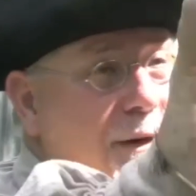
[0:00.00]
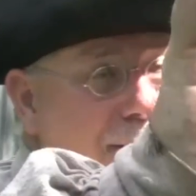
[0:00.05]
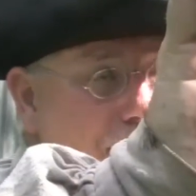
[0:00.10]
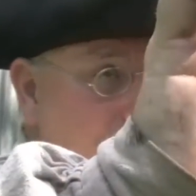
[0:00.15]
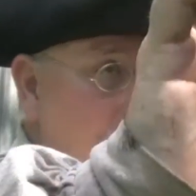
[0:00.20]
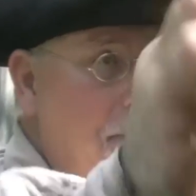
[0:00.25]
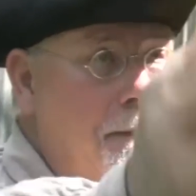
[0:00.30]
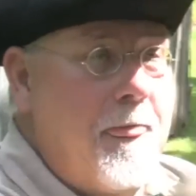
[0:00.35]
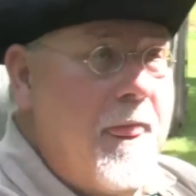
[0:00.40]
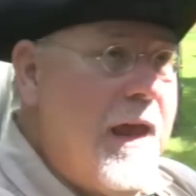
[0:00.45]
me,
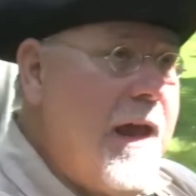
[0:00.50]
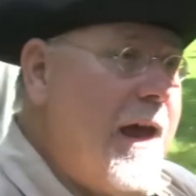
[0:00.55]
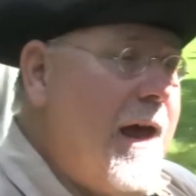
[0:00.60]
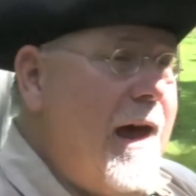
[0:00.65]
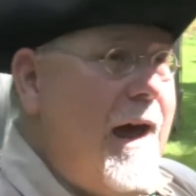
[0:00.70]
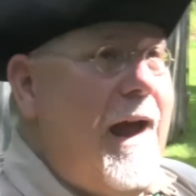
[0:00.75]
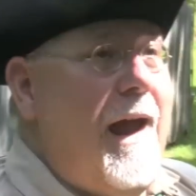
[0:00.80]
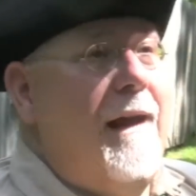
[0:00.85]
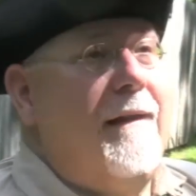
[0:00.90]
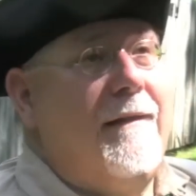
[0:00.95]

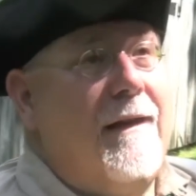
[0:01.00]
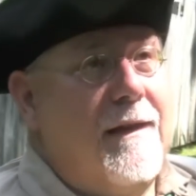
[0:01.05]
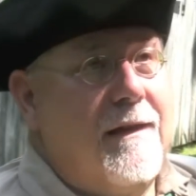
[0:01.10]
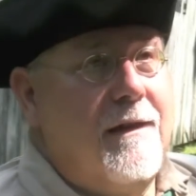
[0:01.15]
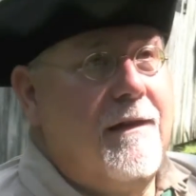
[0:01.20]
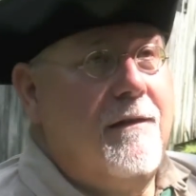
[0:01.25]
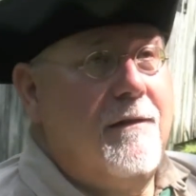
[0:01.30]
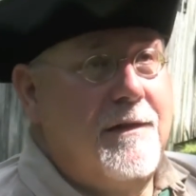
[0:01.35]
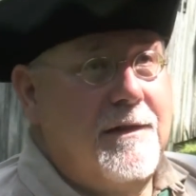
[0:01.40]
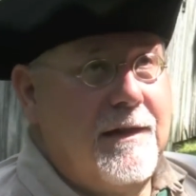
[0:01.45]
I
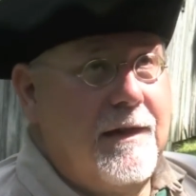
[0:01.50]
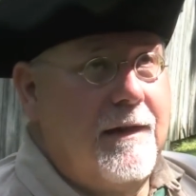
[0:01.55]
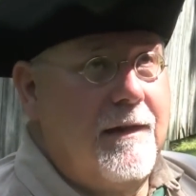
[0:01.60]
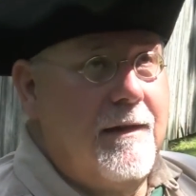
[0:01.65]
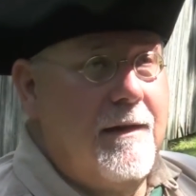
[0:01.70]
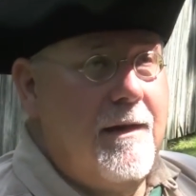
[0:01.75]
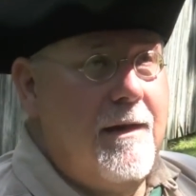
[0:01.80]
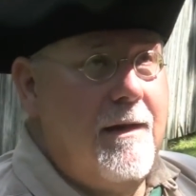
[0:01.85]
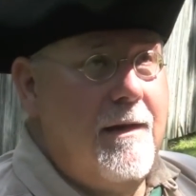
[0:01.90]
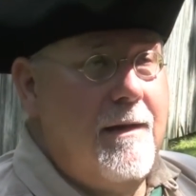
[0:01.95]
like
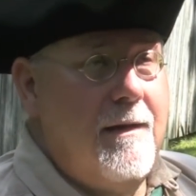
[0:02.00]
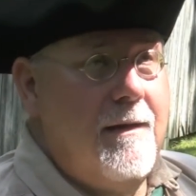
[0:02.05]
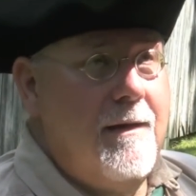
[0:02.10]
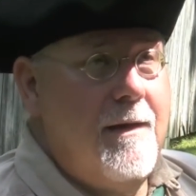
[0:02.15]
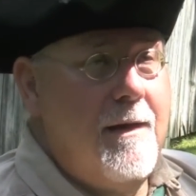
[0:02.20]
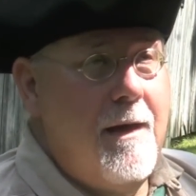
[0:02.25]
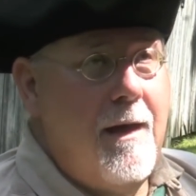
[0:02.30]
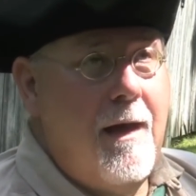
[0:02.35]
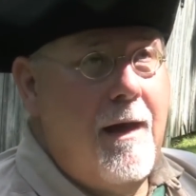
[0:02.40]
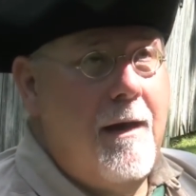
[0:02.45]
using
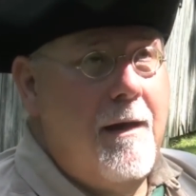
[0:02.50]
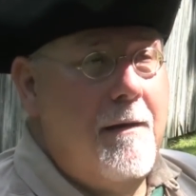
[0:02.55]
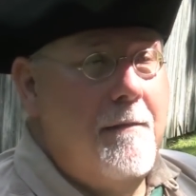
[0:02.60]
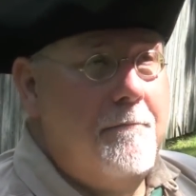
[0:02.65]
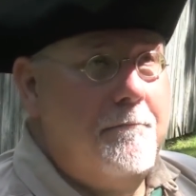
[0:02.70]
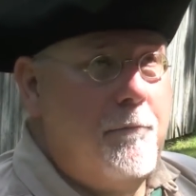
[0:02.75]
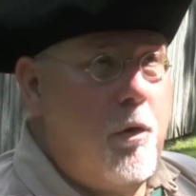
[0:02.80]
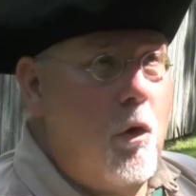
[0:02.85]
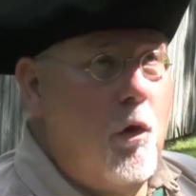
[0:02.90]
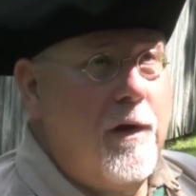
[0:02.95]

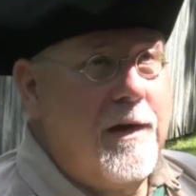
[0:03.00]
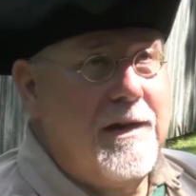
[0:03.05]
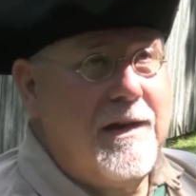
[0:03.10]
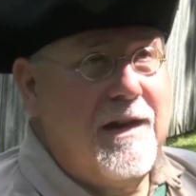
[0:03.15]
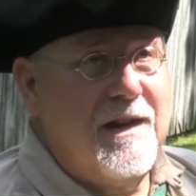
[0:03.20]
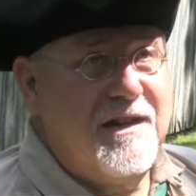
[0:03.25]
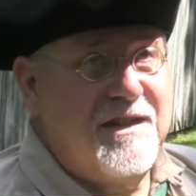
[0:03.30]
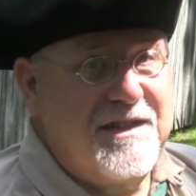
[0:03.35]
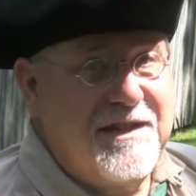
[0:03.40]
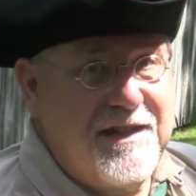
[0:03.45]
point
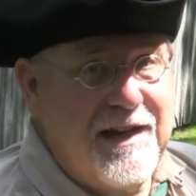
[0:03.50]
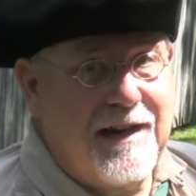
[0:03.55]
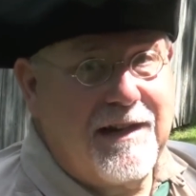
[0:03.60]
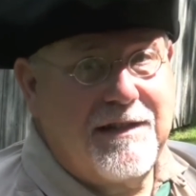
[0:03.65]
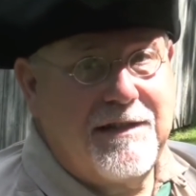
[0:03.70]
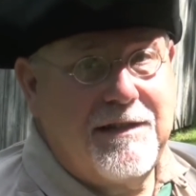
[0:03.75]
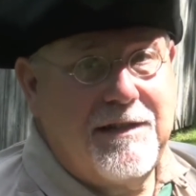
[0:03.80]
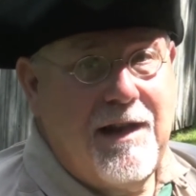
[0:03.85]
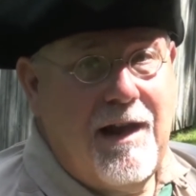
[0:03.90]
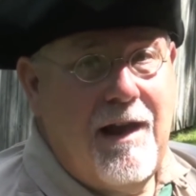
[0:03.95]

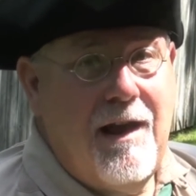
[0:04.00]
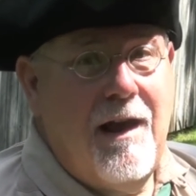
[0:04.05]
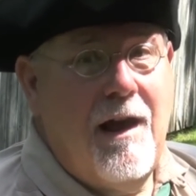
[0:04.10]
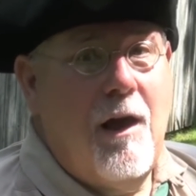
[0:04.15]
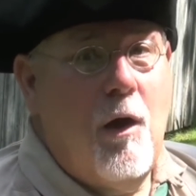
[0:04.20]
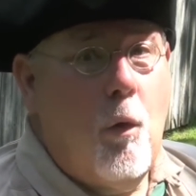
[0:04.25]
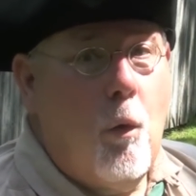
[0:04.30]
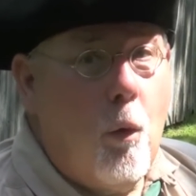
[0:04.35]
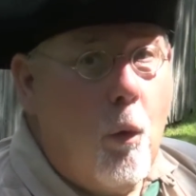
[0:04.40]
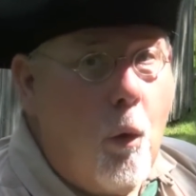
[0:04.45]

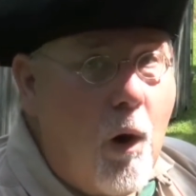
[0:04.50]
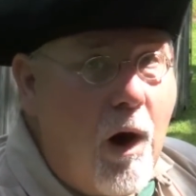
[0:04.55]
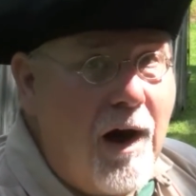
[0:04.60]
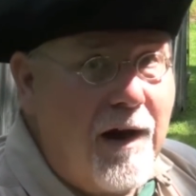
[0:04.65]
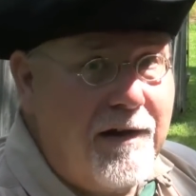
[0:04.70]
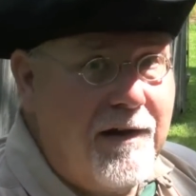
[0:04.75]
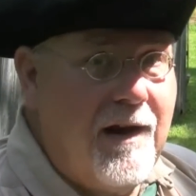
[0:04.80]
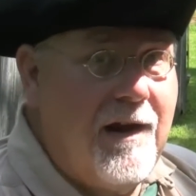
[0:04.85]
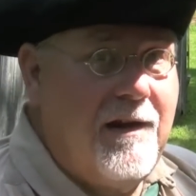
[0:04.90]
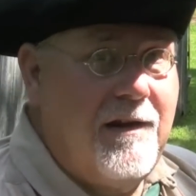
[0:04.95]
six
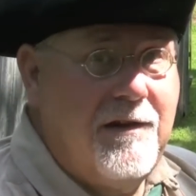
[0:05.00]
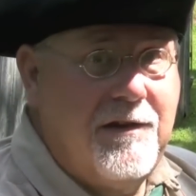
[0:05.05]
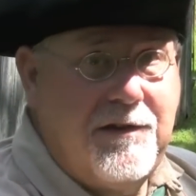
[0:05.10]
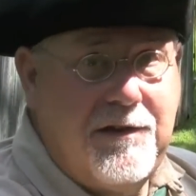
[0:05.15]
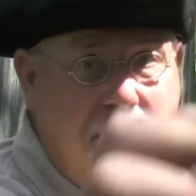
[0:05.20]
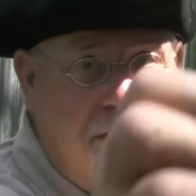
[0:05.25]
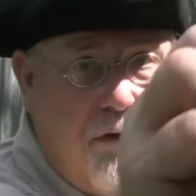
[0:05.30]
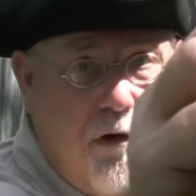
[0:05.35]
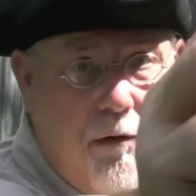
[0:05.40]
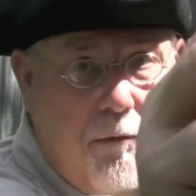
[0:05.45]
one
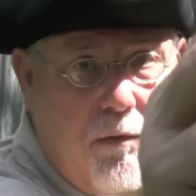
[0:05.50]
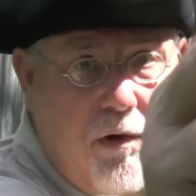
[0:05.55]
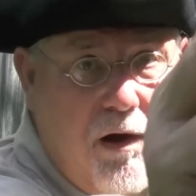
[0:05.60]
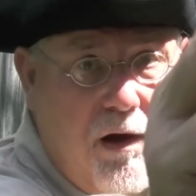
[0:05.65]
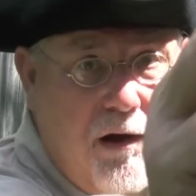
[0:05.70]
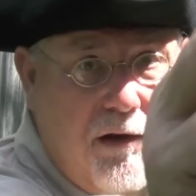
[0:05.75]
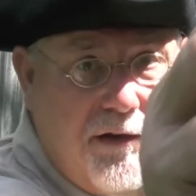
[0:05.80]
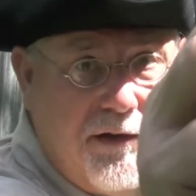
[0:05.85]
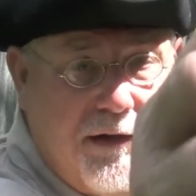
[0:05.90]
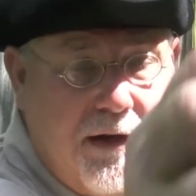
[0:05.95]
zero
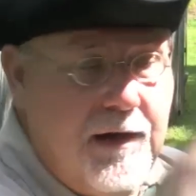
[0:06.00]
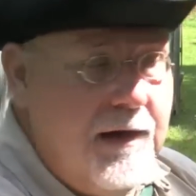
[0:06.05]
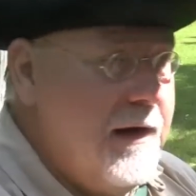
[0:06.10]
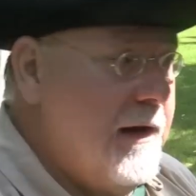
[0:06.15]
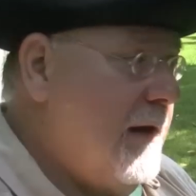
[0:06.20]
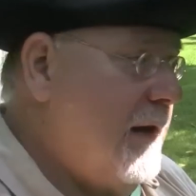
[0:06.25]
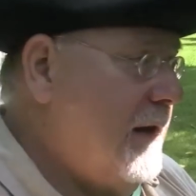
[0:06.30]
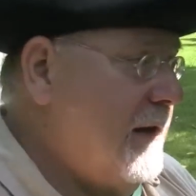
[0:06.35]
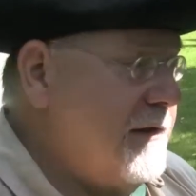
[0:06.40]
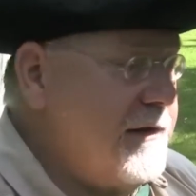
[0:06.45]
balls.
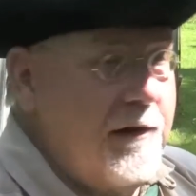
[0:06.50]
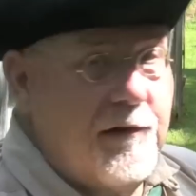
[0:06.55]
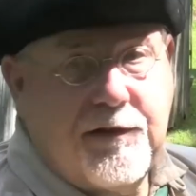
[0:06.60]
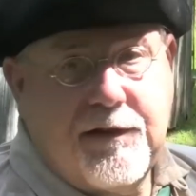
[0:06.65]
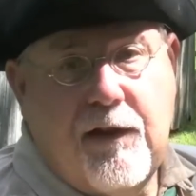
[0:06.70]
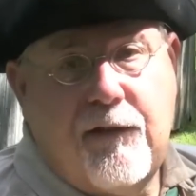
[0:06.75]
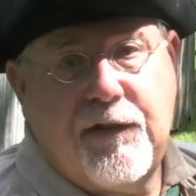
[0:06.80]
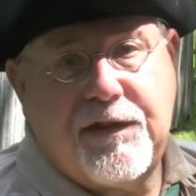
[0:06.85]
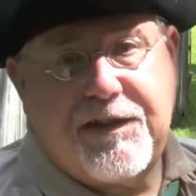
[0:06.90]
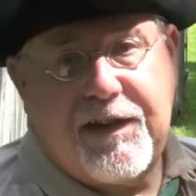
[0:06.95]
So
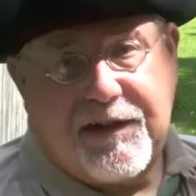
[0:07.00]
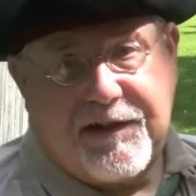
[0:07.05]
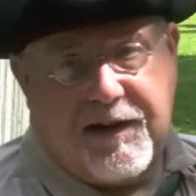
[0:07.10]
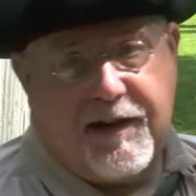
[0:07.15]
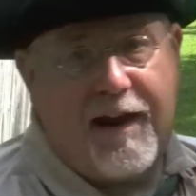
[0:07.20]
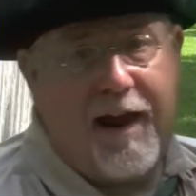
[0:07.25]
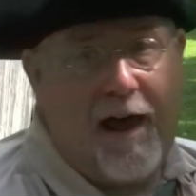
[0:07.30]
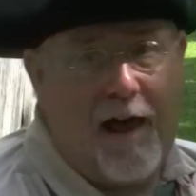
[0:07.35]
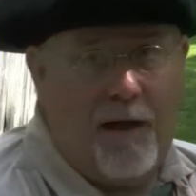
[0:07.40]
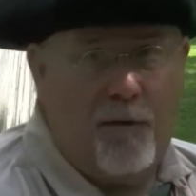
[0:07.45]
instead of a
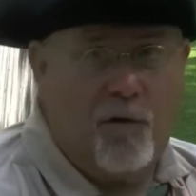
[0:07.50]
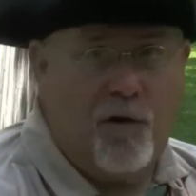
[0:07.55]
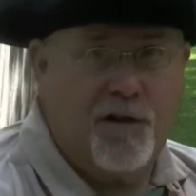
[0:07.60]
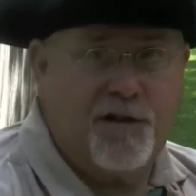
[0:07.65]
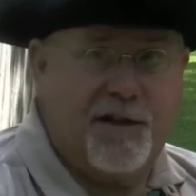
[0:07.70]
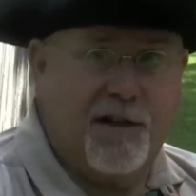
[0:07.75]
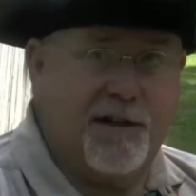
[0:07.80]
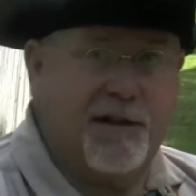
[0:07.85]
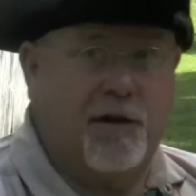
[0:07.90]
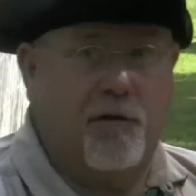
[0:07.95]
sixty caliber, a
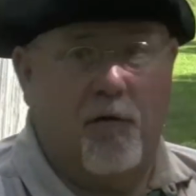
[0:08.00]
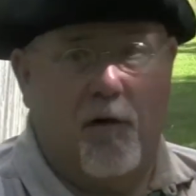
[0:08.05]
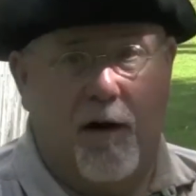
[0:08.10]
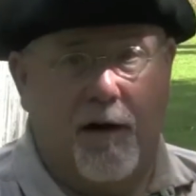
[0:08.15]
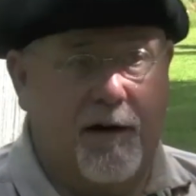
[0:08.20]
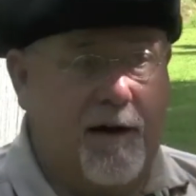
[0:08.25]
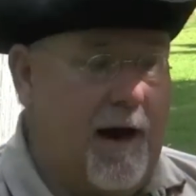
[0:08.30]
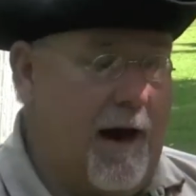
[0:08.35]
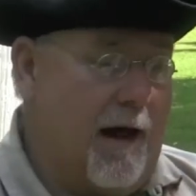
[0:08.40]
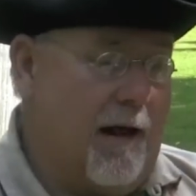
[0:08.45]

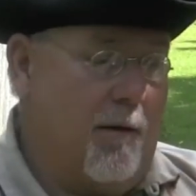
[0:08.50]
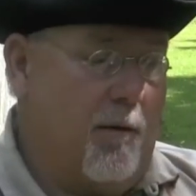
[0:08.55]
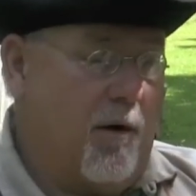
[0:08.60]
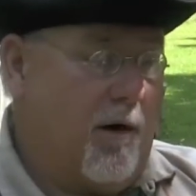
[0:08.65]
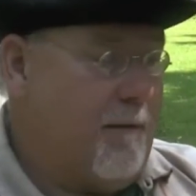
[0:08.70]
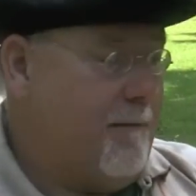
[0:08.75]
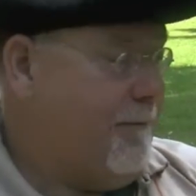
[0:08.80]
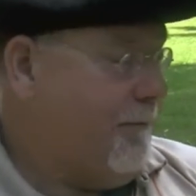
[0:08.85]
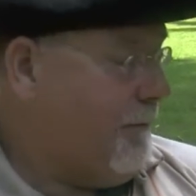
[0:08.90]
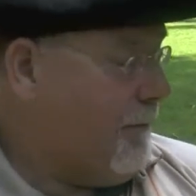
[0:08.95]
sixty-one
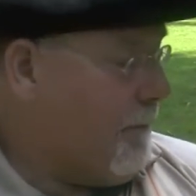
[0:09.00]
caliber.